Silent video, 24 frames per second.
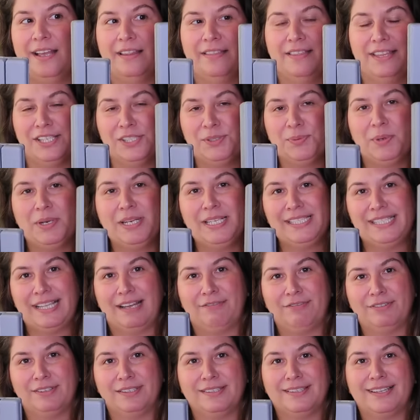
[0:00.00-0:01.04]
This one is
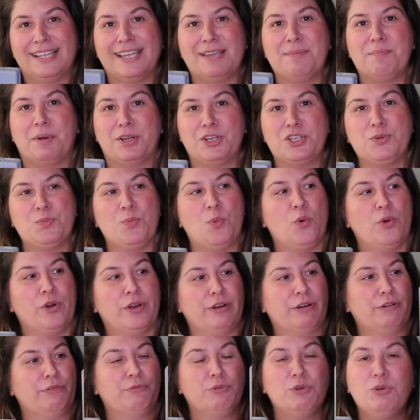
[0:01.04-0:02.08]
definitely much
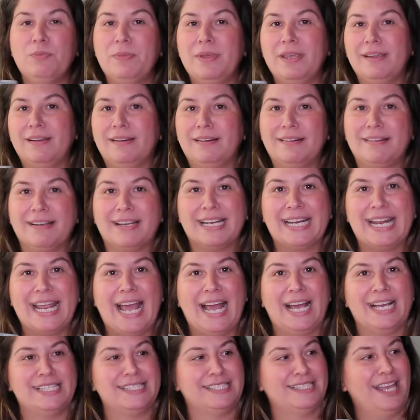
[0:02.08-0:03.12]
more roomier, and it
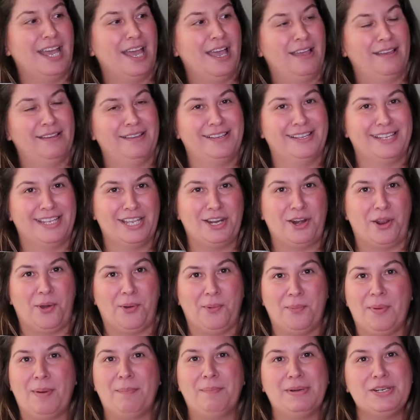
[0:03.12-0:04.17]
has, you know,
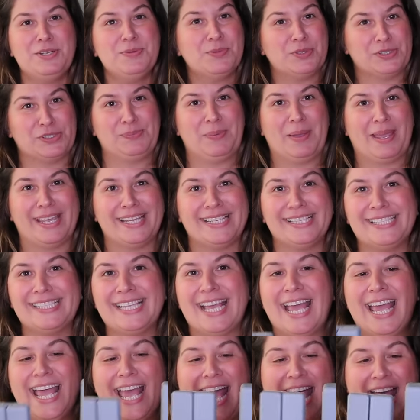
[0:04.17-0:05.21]
much more space,
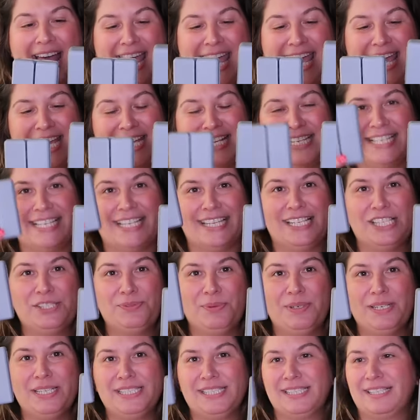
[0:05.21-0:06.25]
and this
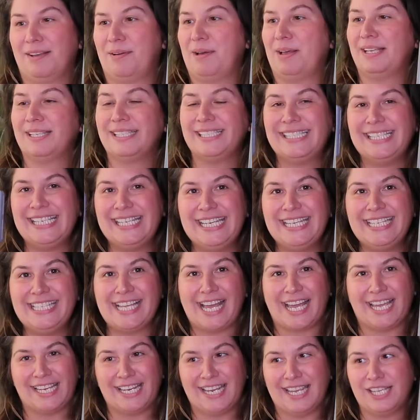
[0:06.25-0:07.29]
one is teeny
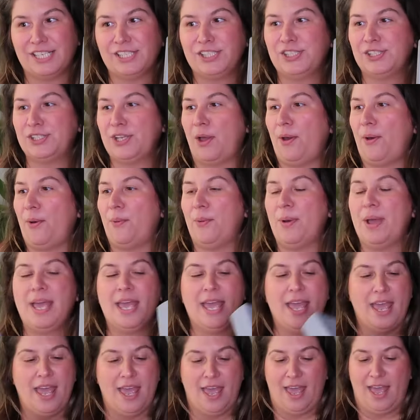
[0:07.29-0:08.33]
tiny. So
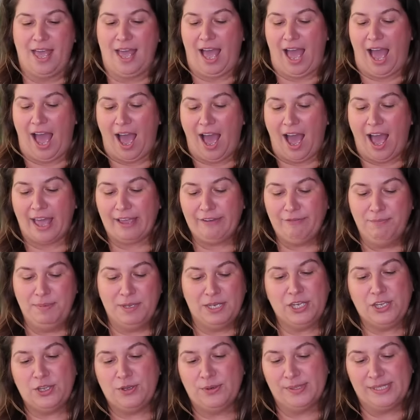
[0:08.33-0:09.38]
I've
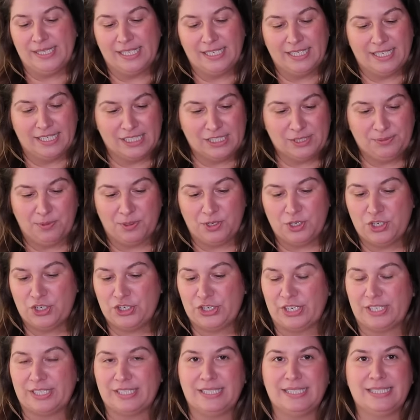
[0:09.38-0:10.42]
been using this one
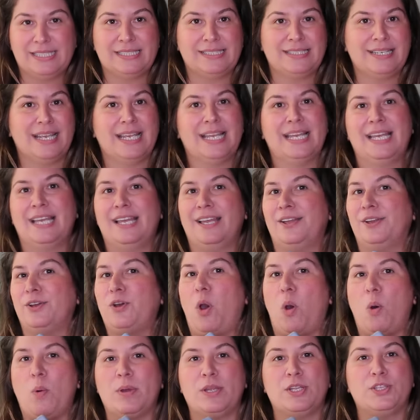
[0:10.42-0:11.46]
just
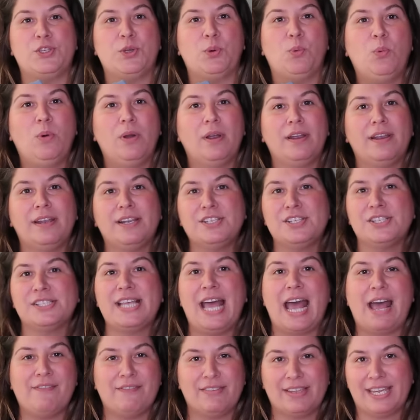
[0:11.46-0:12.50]
going to work, just
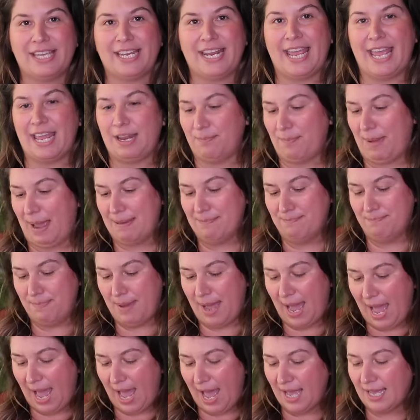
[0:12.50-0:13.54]
having it in my
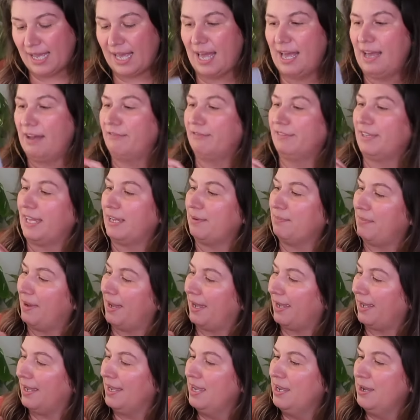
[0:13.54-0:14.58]
bag. I have like
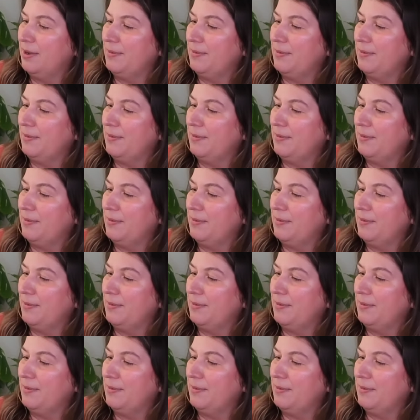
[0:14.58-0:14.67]
my